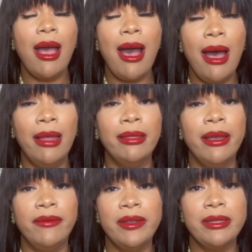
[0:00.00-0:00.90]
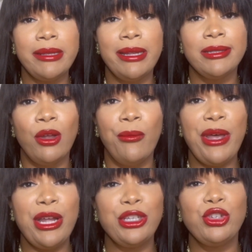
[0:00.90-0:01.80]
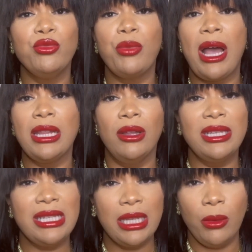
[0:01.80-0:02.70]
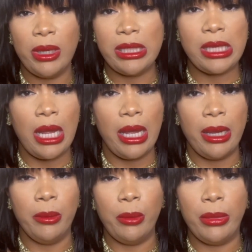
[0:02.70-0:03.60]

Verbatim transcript: I love this set so much. You've probably only seen it one time,